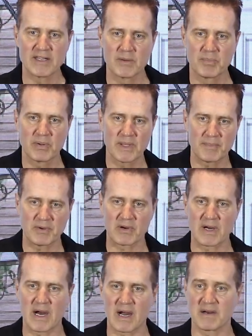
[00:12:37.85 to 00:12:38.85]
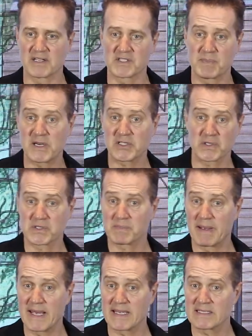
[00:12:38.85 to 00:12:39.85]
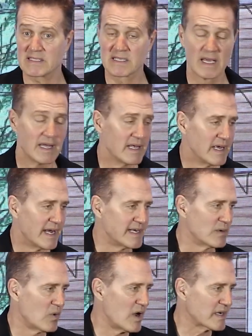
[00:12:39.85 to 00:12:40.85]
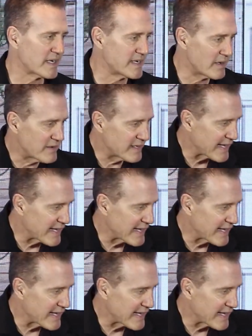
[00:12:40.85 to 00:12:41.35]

You pull up your car in a special space, and you walk in there and you